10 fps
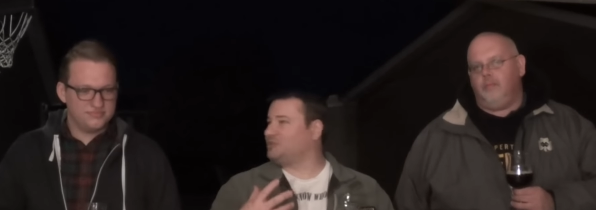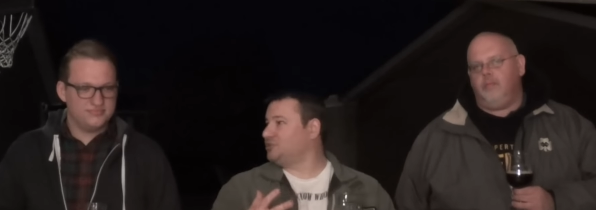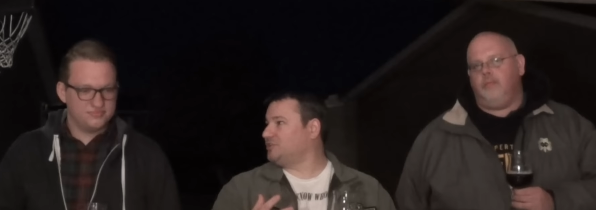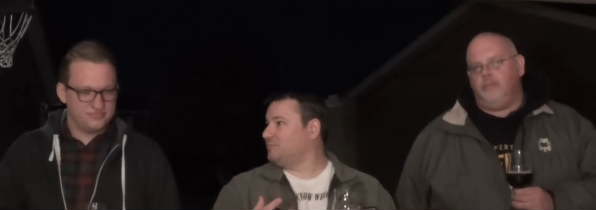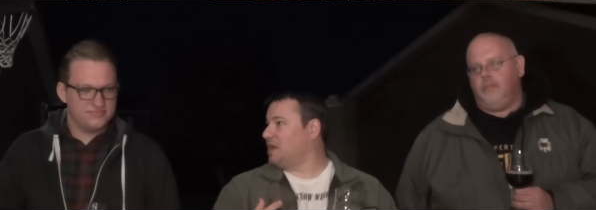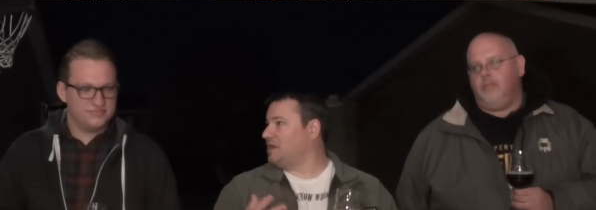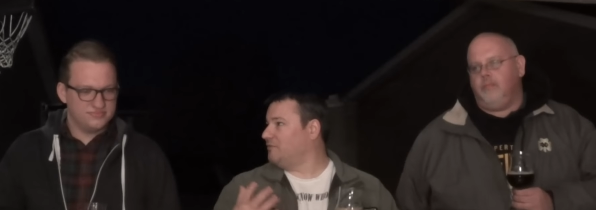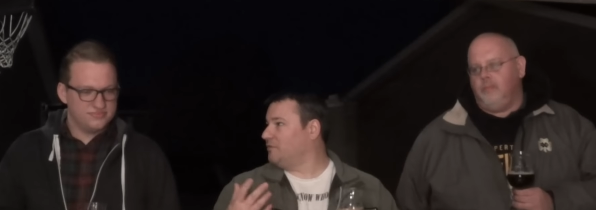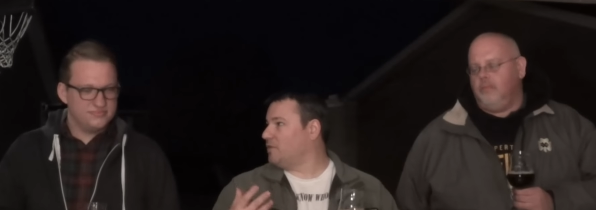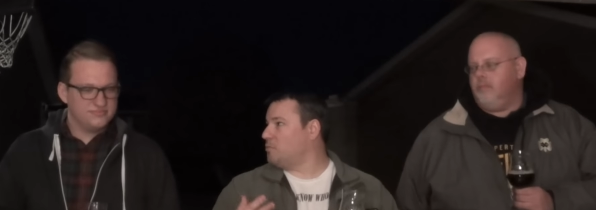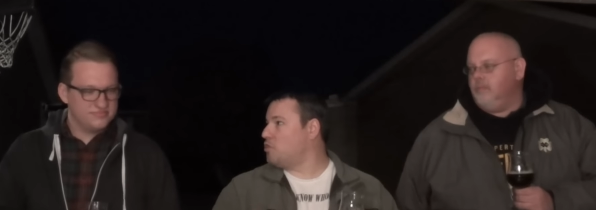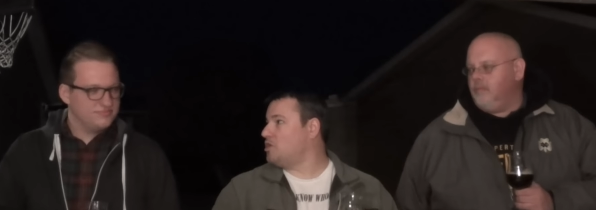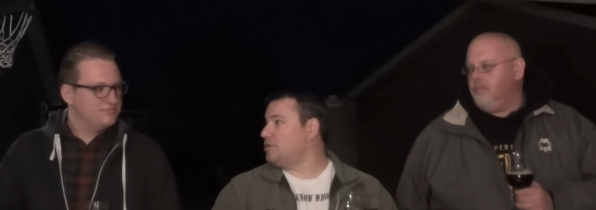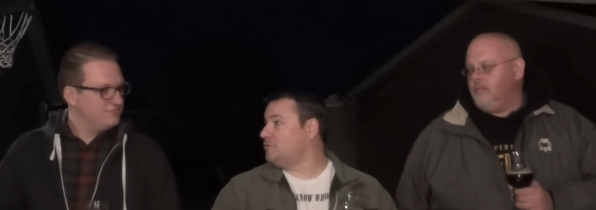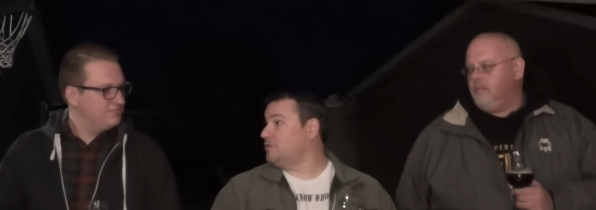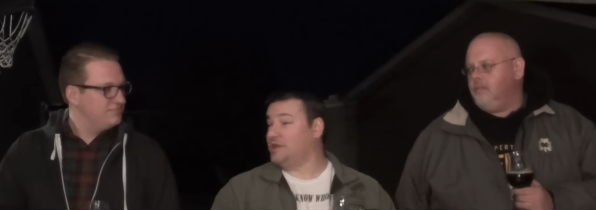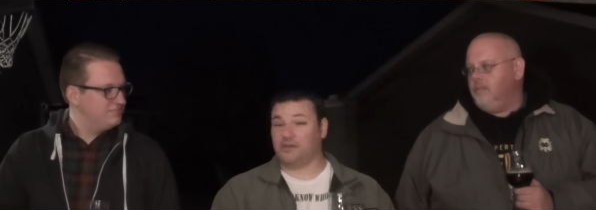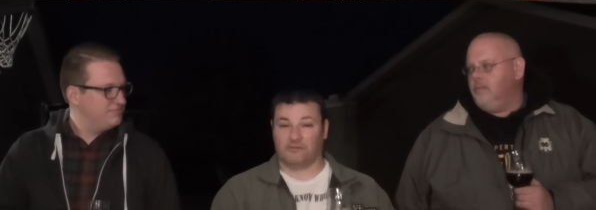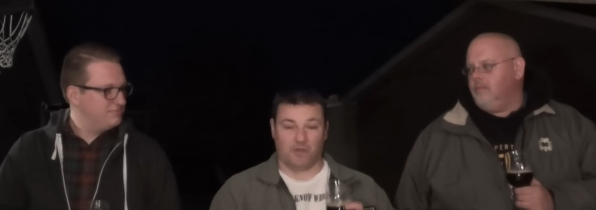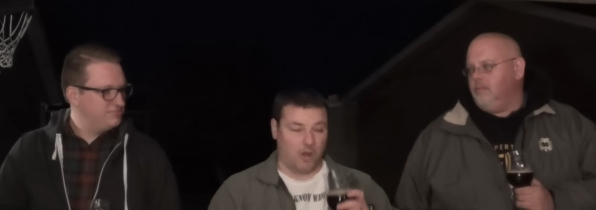Speaker 1: just making for a pretty
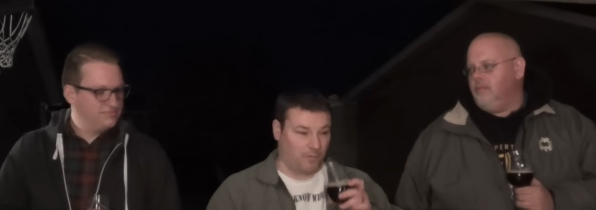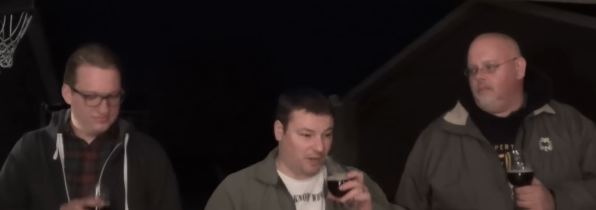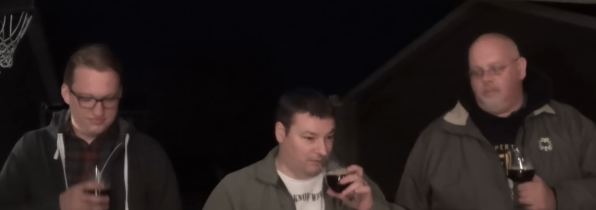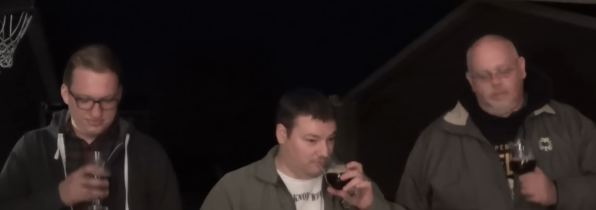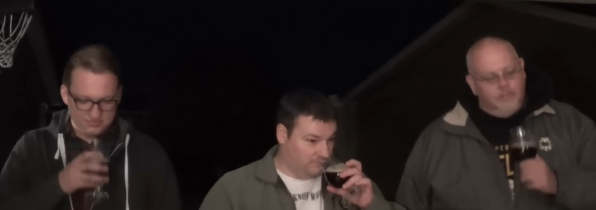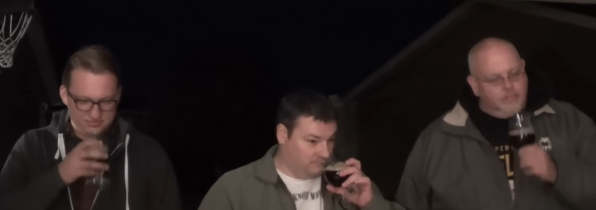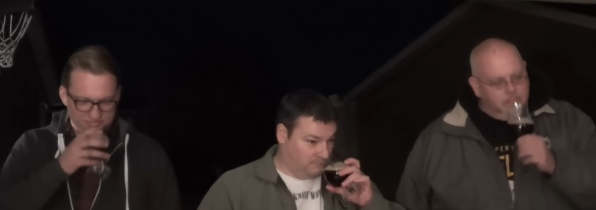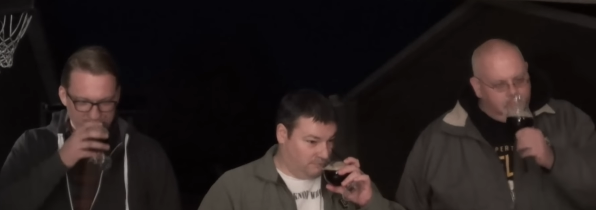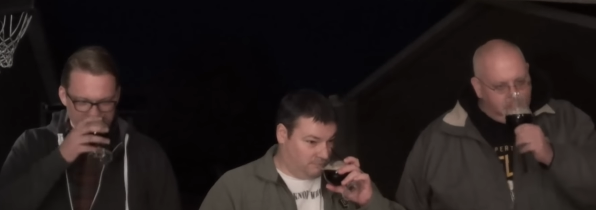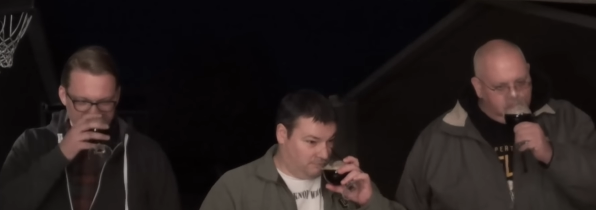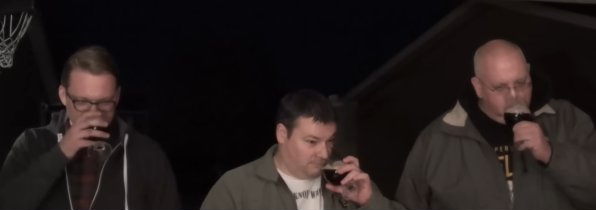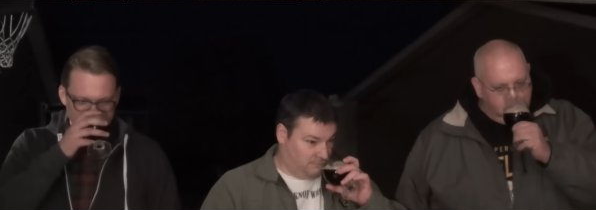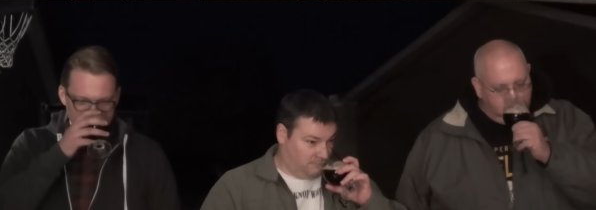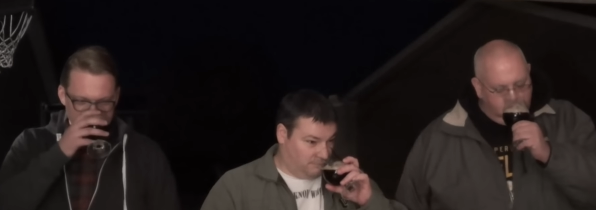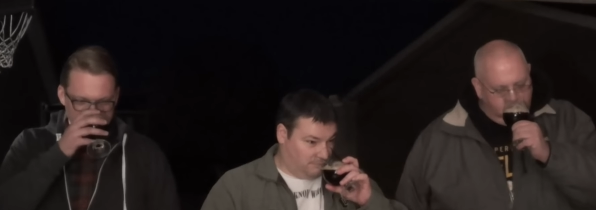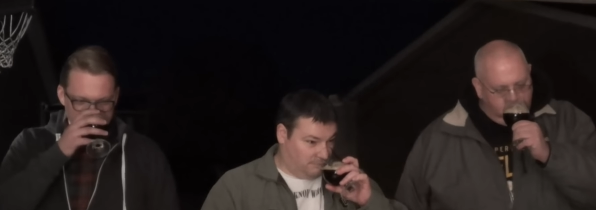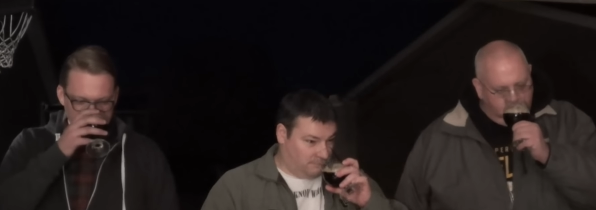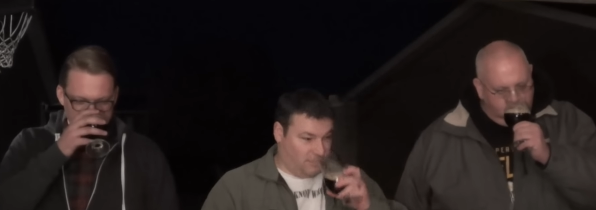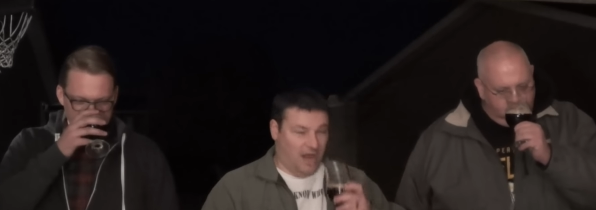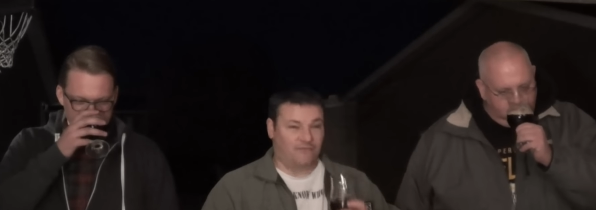unique aroma.
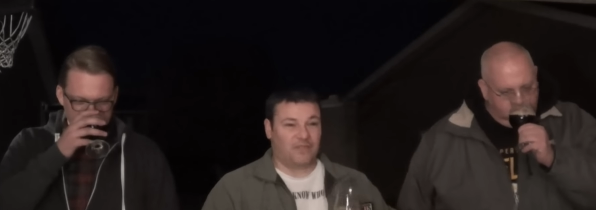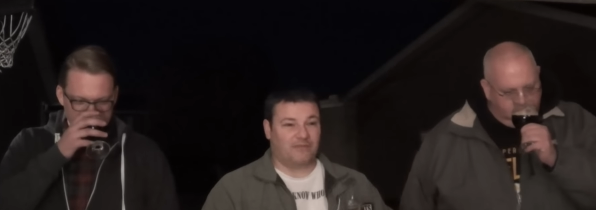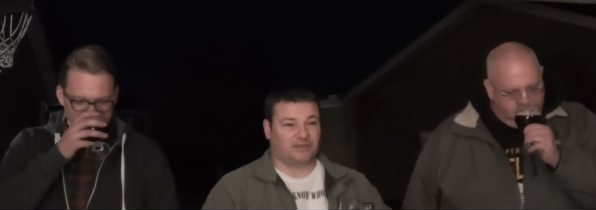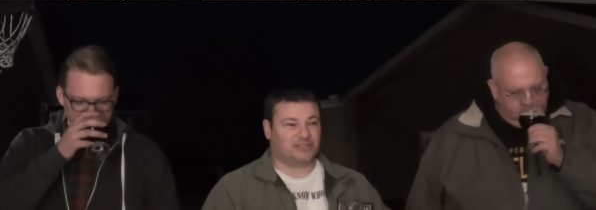But I've never